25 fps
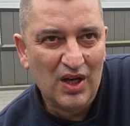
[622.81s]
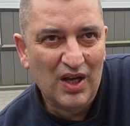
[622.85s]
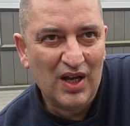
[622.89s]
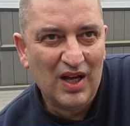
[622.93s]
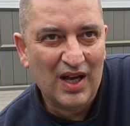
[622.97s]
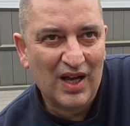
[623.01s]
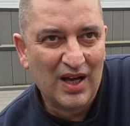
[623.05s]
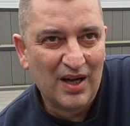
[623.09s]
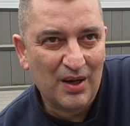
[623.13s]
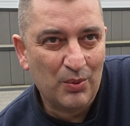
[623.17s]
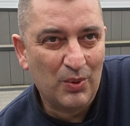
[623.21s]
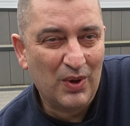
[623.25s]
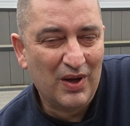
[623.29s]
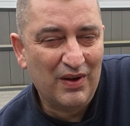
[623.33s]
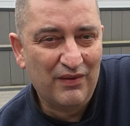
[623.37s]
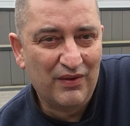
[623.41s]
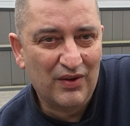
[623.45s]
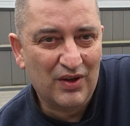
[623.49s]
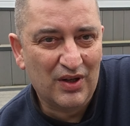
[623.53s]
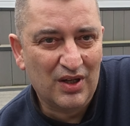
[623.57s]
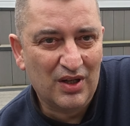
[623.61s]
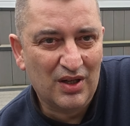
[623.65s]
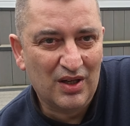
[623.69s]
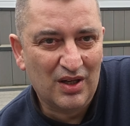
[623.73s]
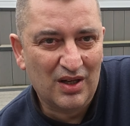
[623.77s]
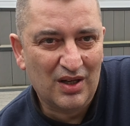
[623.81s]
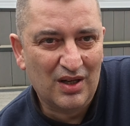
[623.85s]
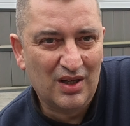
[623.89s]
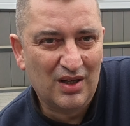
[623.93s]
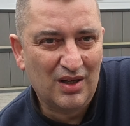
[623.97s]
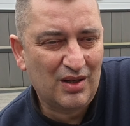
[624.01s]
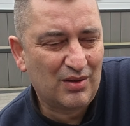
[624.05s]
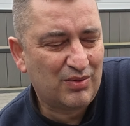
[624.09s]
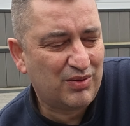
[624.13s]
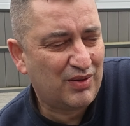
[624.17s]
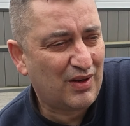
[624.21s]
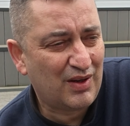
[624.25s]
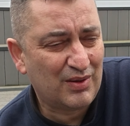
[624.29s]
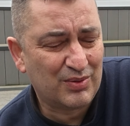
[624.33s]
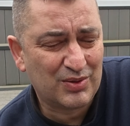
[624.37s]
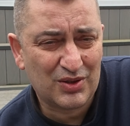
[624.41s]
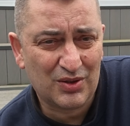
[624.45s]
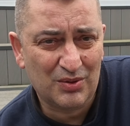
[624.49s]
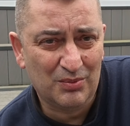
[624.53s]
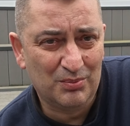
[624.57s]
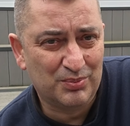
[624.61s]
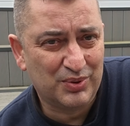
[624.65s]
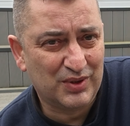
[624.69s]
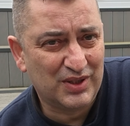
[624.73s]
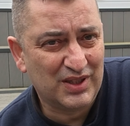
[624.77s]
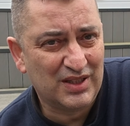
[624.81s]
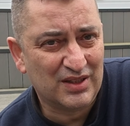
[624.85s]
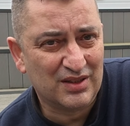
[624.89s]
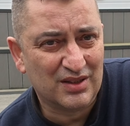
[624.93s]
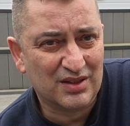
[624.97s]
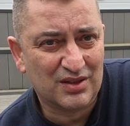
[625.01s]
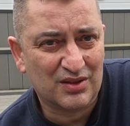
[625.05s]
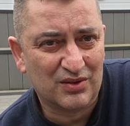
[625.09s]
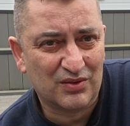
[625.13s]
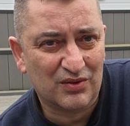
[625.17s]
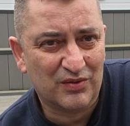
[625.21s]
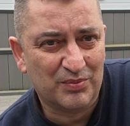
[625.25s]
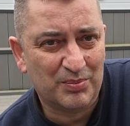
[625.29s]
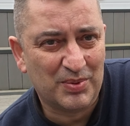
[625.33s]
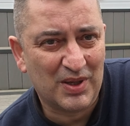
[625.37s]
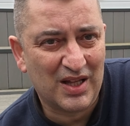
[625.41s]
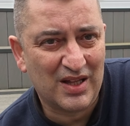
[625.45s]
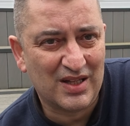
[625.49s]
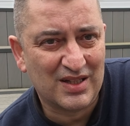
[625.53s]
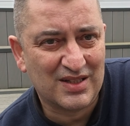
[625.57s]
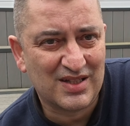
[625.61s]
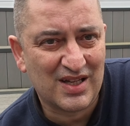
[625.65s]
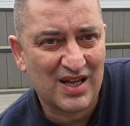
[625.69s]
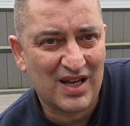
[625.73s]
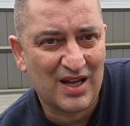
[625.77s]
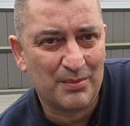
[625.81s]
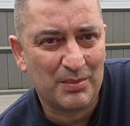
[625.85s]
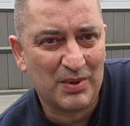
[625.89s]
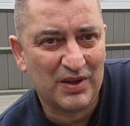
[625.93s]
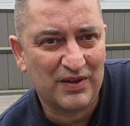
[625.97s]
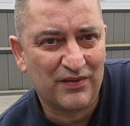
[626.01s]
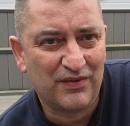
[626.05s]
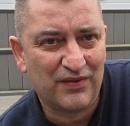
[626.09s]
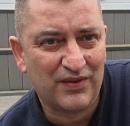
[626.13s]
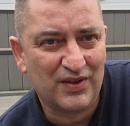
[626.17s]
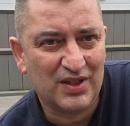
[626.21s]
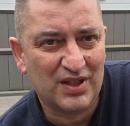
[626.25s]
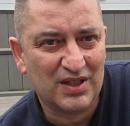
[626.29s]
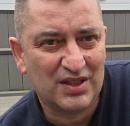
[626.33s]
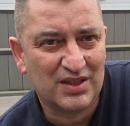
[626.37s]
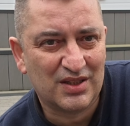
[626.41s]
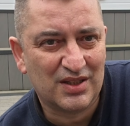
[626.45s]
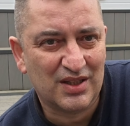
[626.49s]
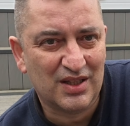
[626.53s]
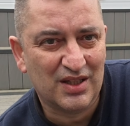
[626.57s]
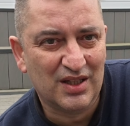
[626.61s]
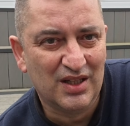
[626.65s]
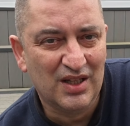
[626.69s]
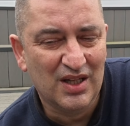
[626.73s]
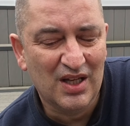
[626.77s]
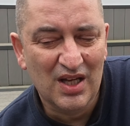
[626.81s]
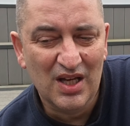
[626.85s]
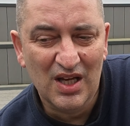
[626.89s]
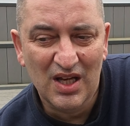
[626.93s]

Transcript: However, I was completely stuffed by the time I'd finished it,